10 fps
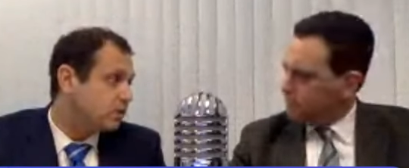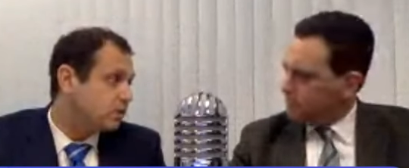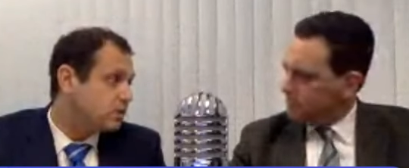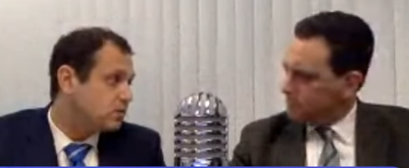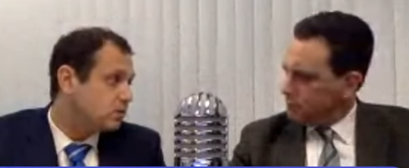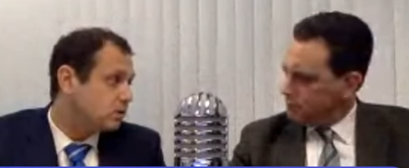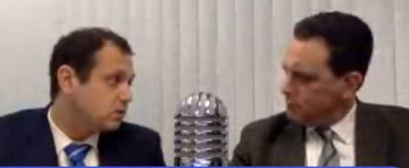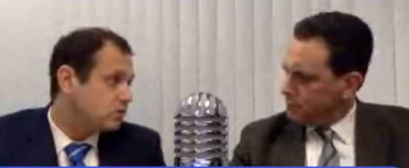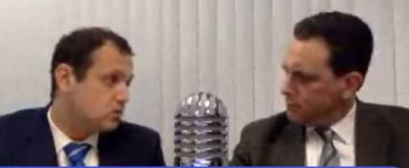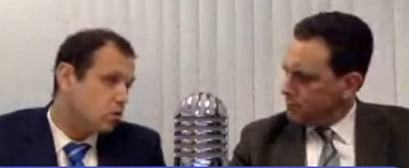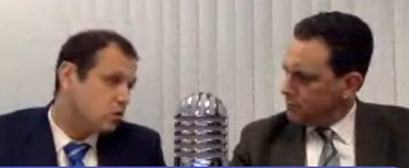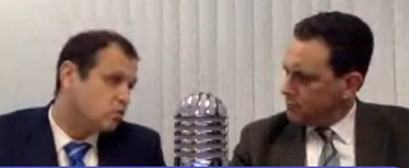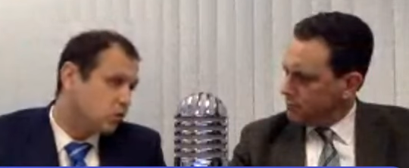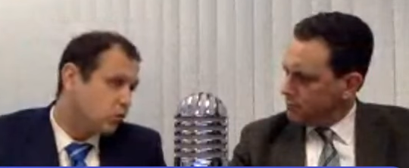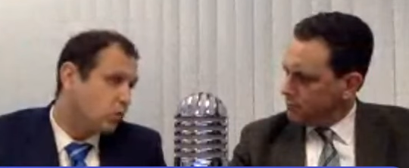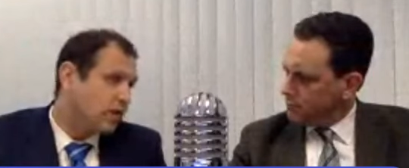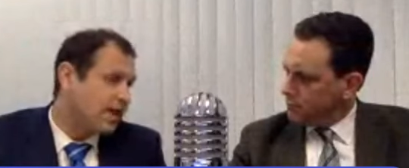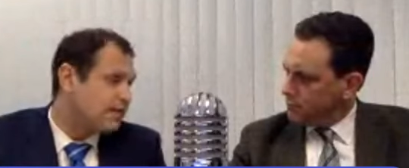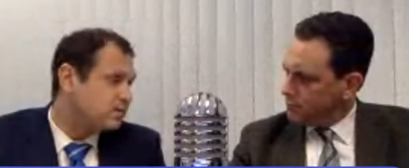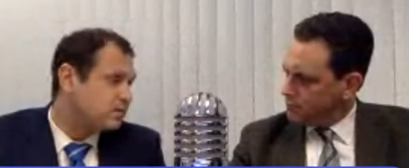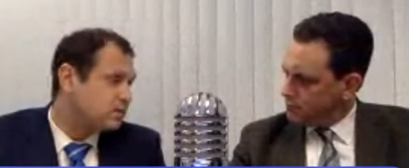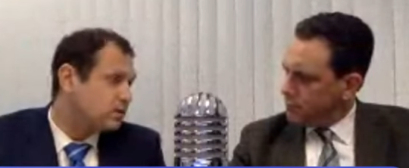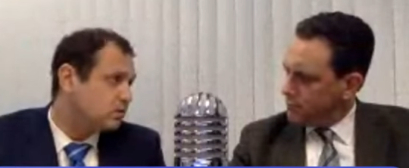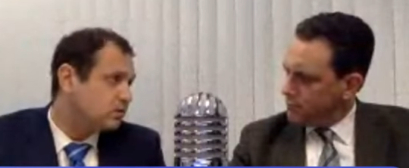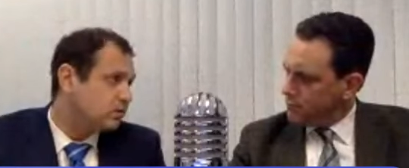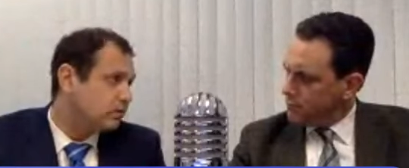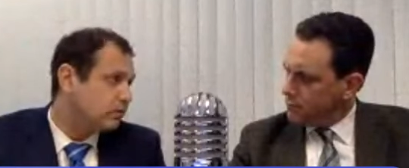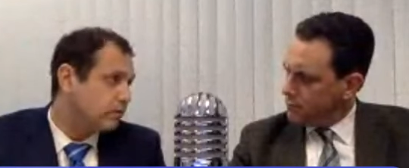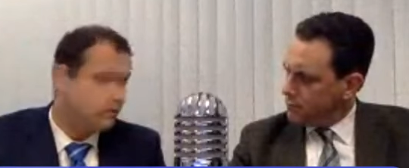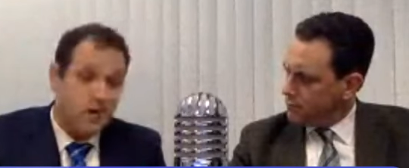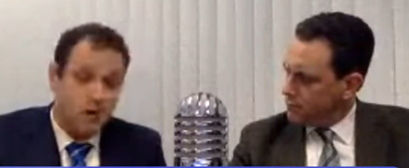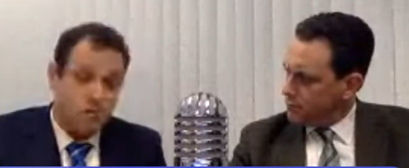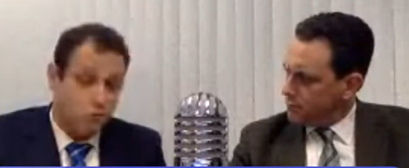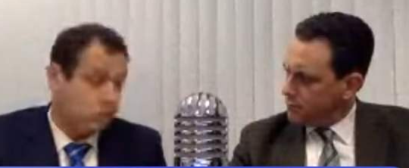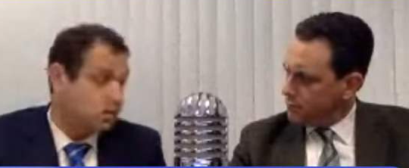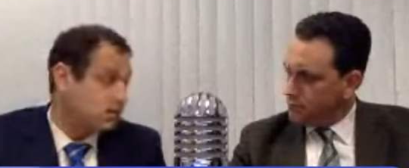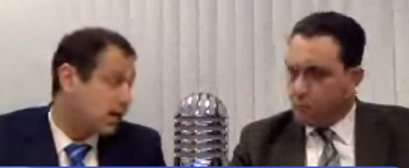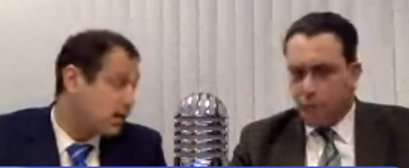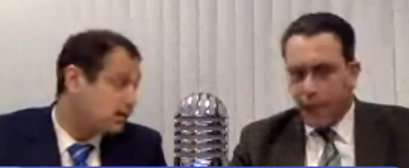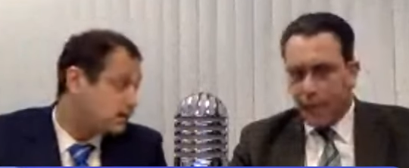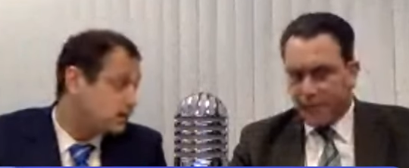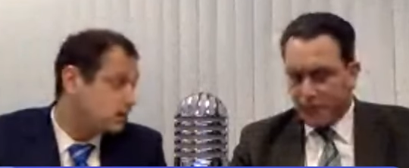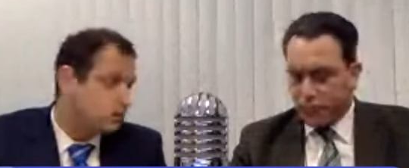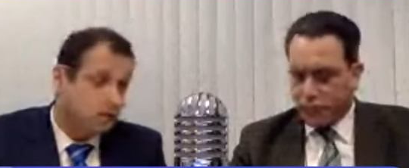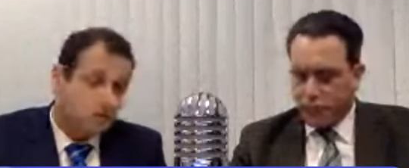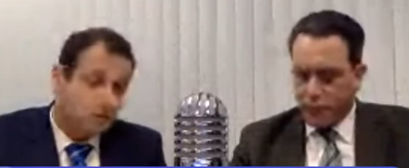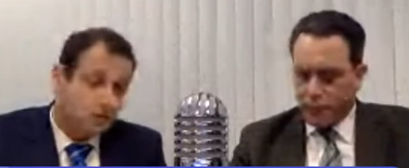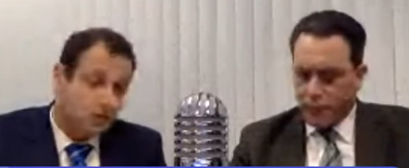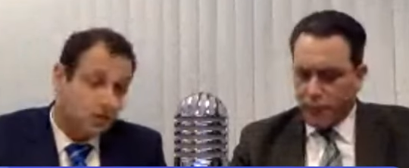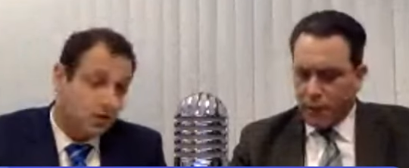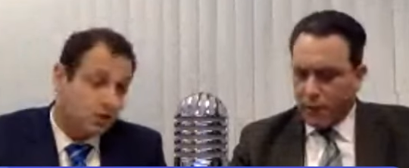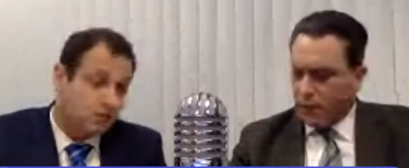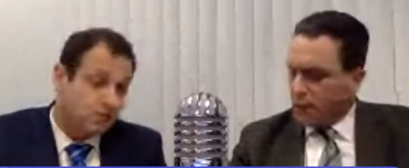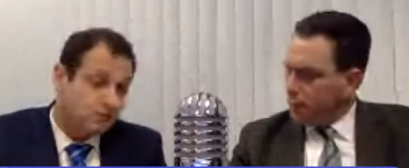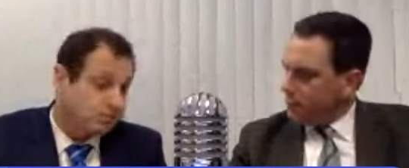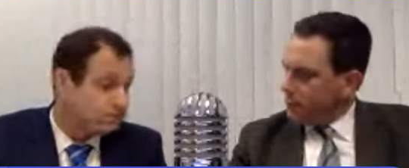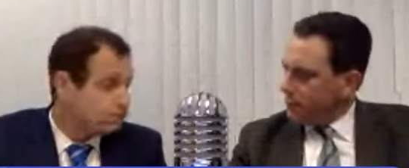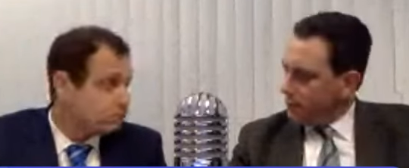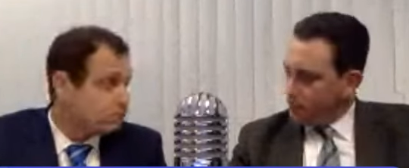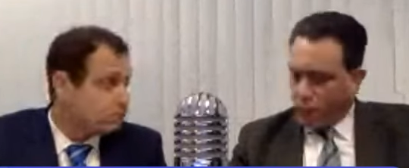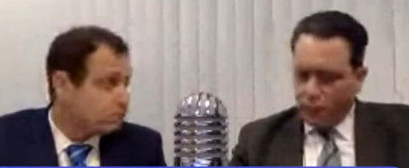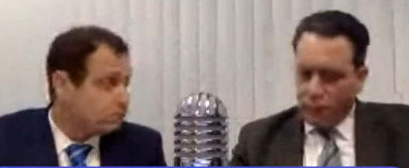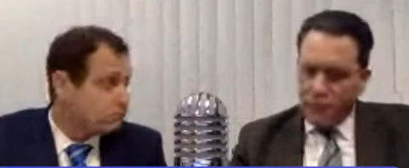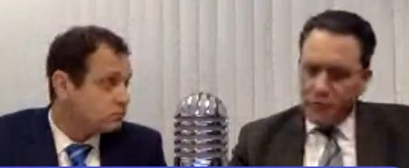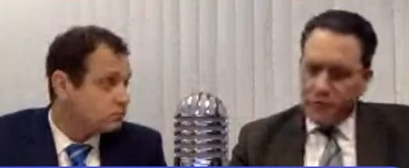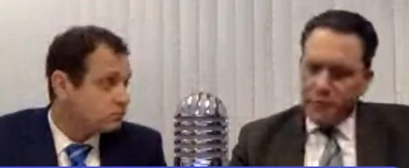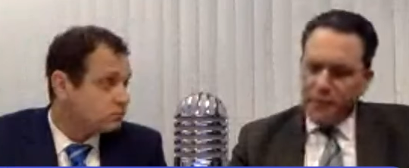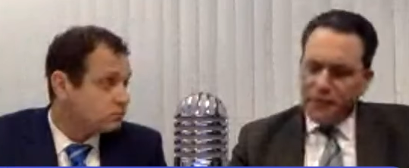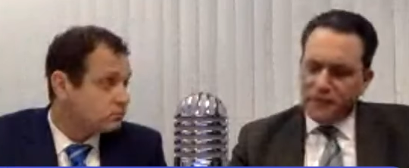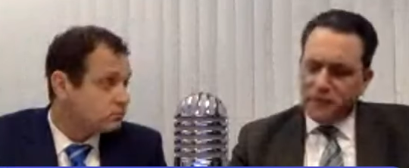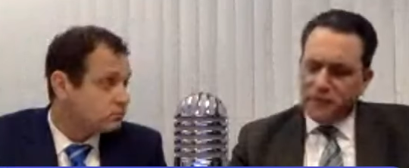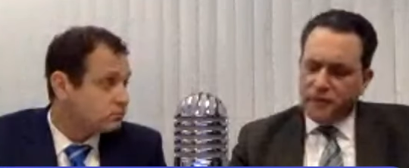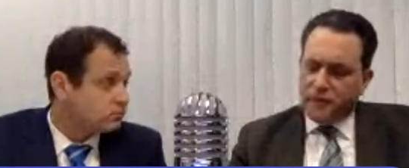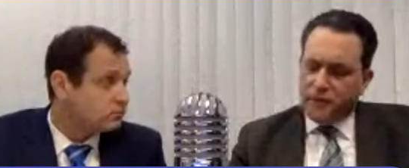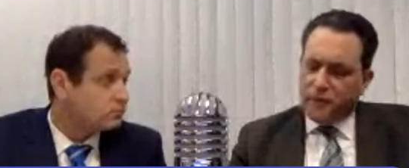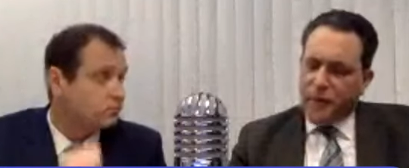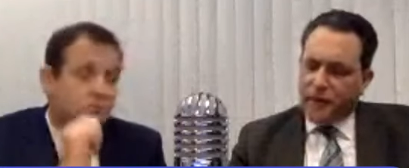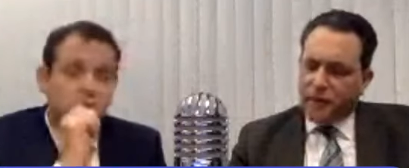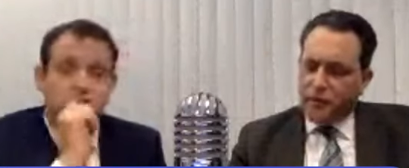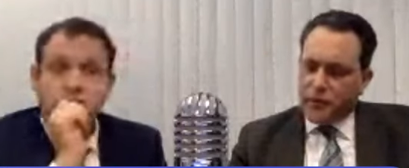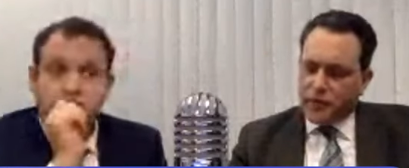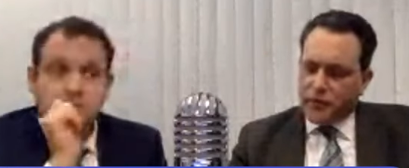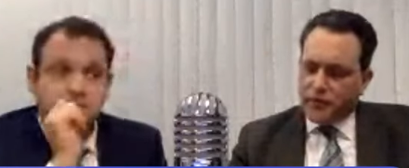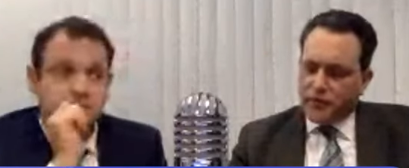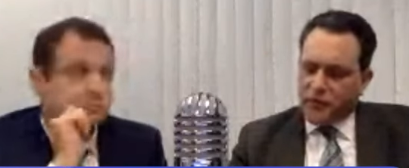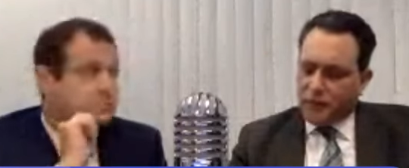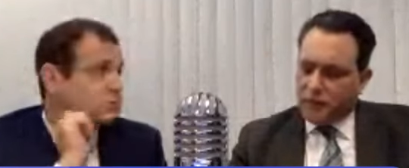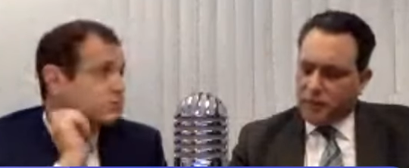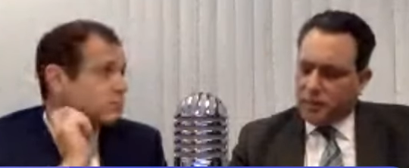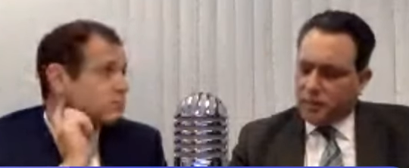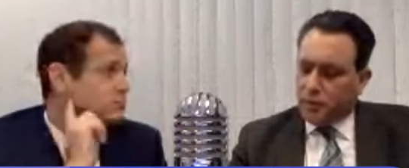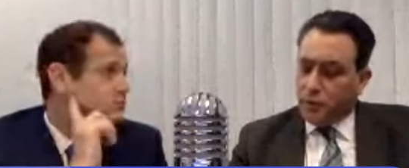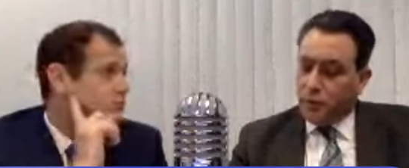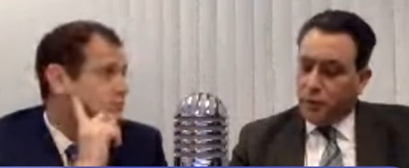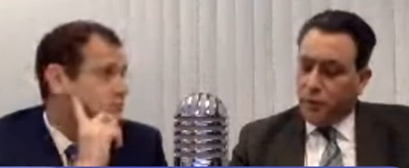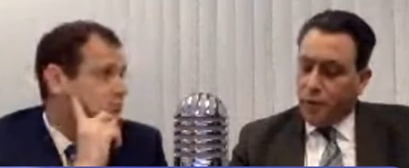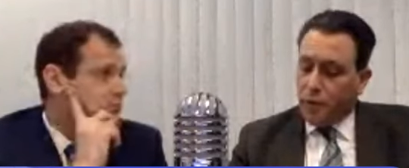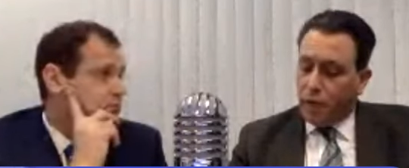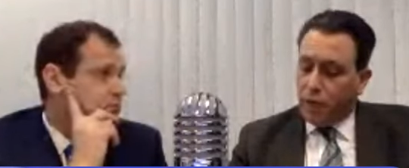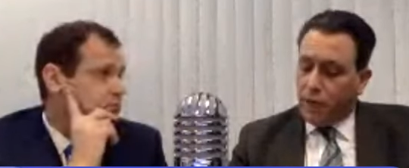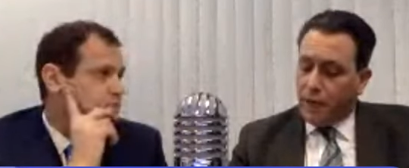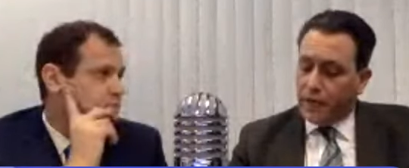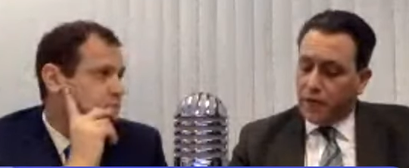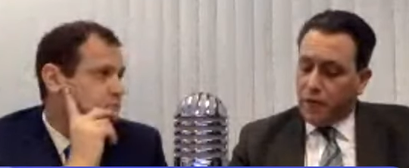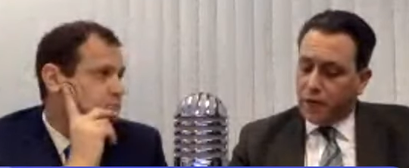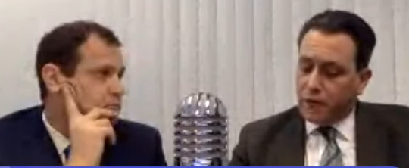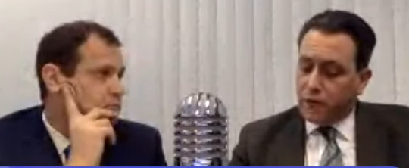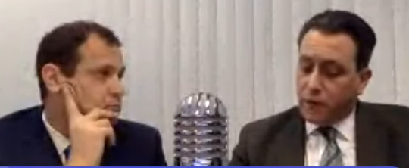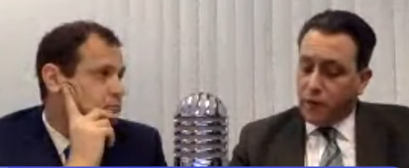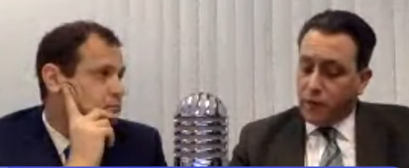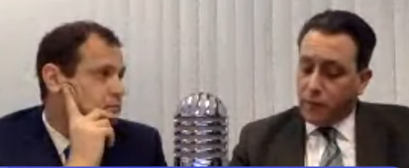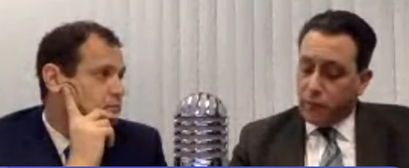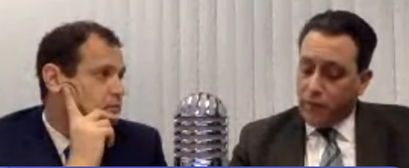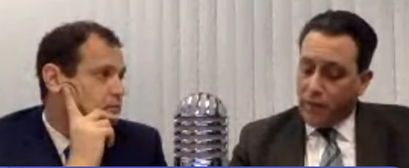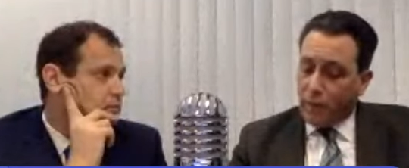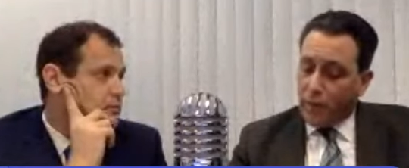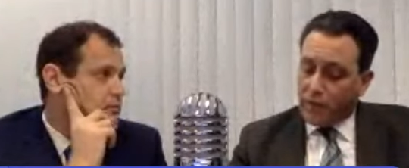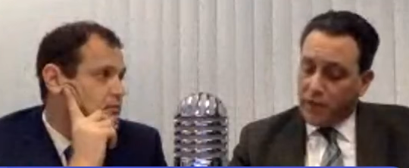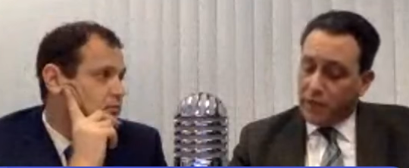Speaker 1: yours. So it goes both ways, you know, to be fair on both sides. Absolutely. Um,
Speaker 2: well, Neil, let me ask you this everybody this time of year uh, that I talk to is, oh, I can't wait to